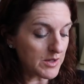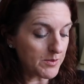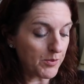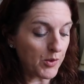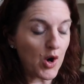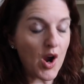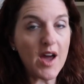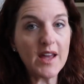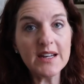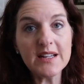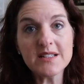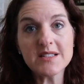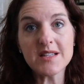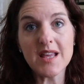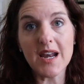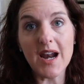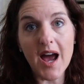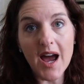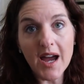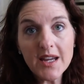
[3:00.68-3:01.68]
of the products
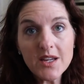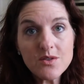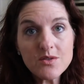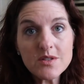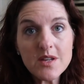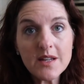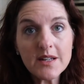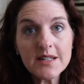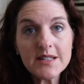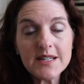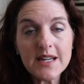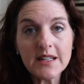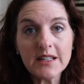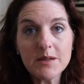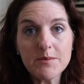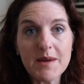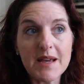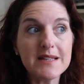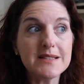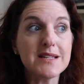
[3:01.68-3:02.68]
that I use on a
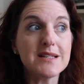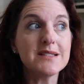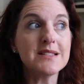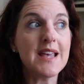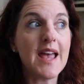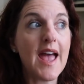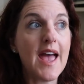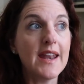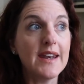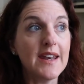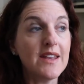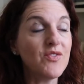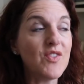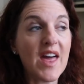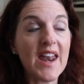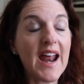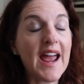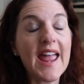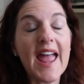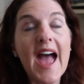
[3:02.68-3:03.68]
daily basis and
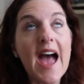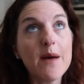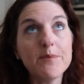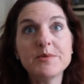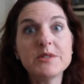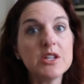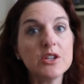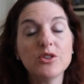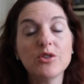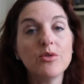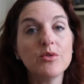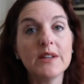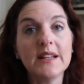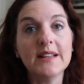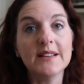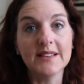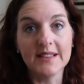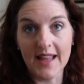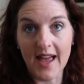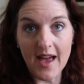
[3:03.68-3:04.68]
that I
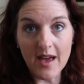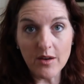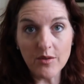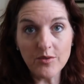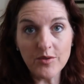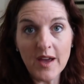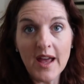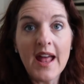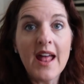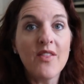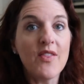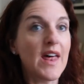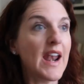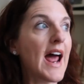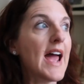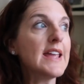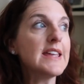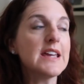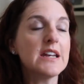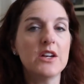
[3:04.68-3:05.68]
absolutely love that
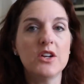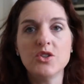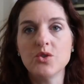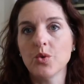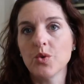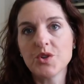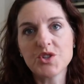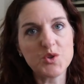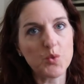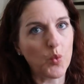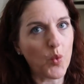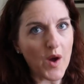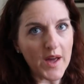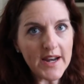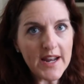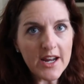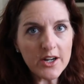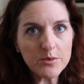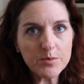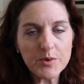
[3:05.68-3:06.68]
I can endorse
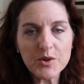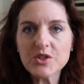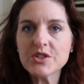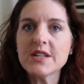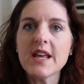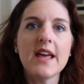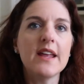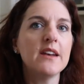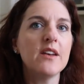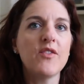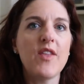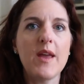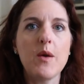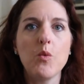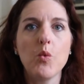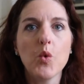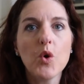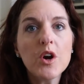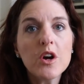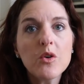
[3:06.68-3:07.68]
100%. They
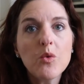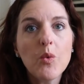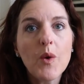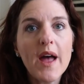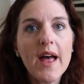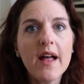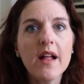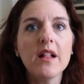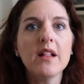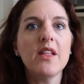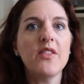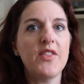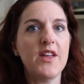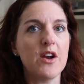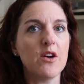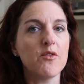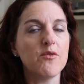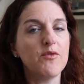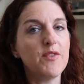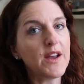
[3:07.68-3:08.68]
work well.
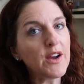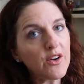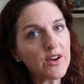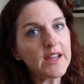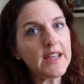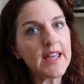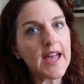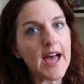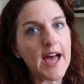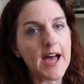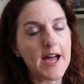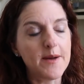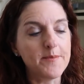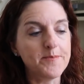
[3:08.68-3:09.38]
They're very